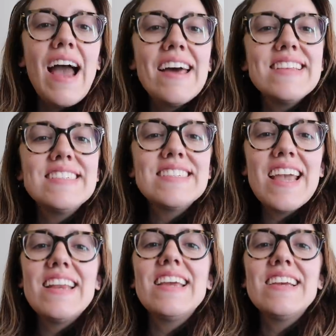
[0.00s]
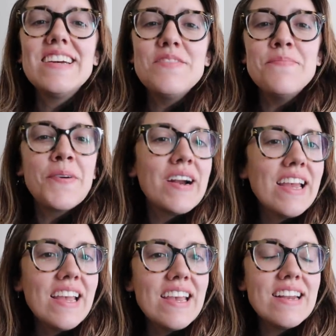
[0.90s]
Hi, this is Katie. Good
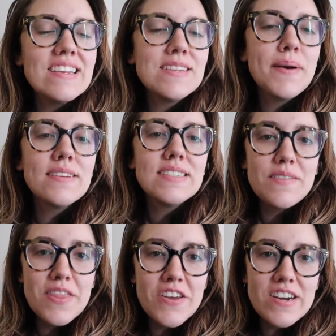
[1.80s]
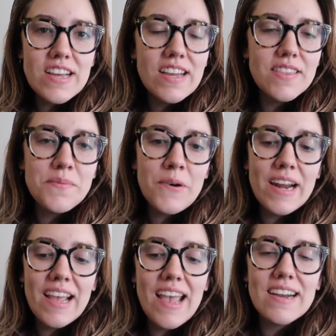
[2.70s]
morning. It is about 7:30 in the
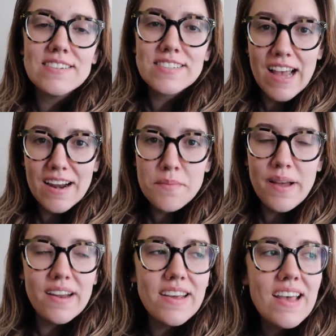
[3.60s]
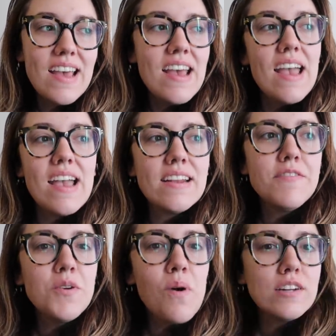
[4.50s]
morning and I just got out of bed. And
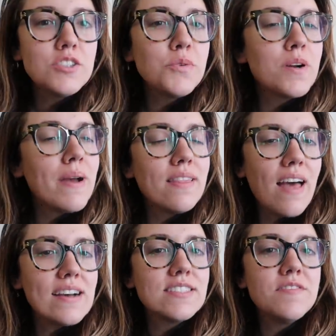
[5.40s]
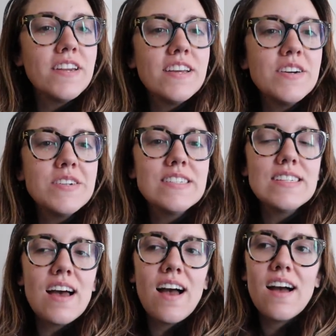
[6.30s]
if you watched one of my last
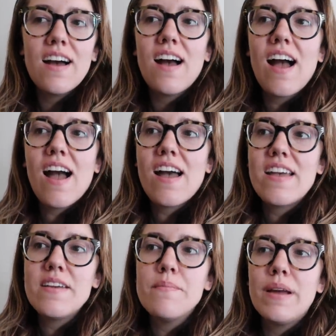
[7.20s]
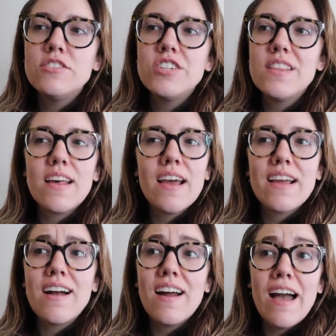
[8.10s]
videos, I mentioned that I
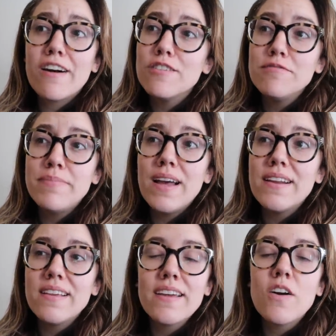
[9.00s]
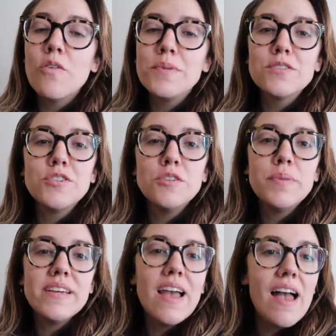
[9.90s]
got out of bed at like almost 2
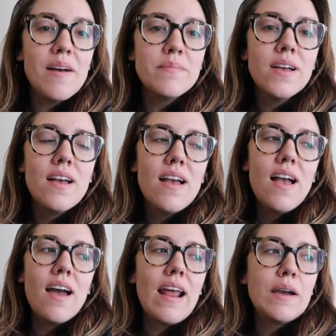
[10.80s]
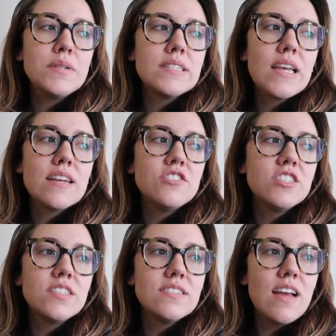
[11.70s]
p.m. and I was like
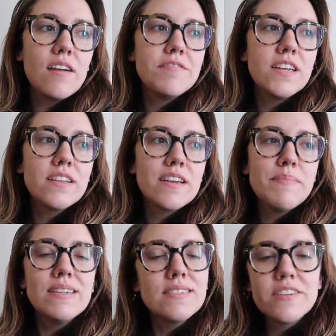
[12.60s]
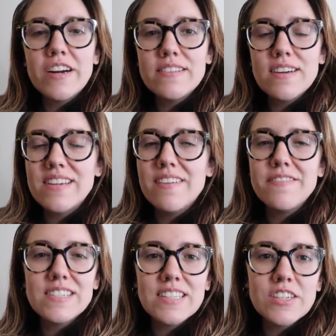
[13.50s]
just not feeling mentally great that day,
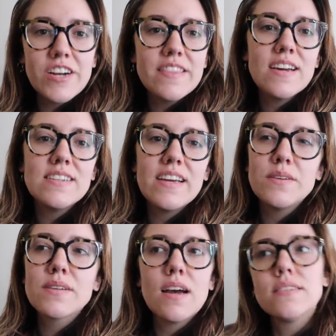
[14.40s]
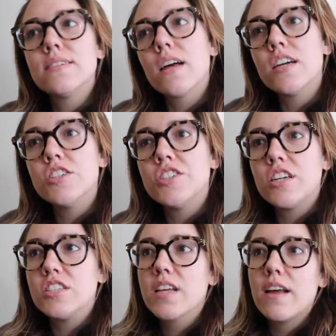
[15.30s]
physically great that day. I was kind of sluggish.
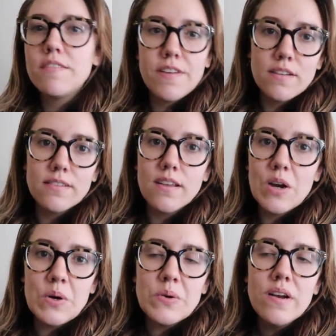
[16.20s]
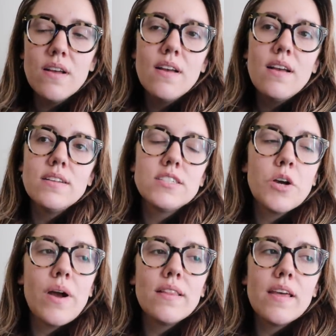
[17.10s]
I just kind of felt low. And
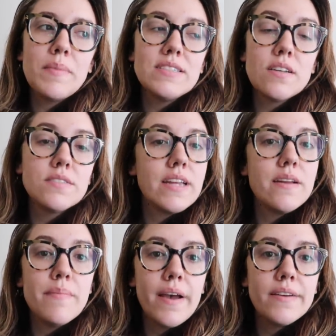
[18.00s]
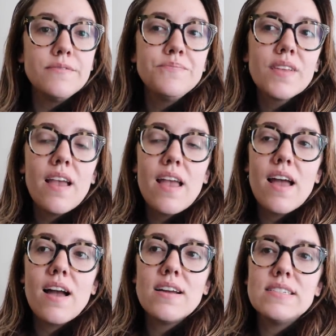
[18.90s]
so I let myself stay in bed
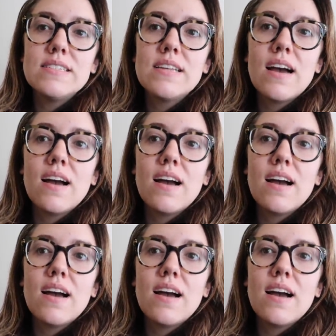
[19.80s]
and,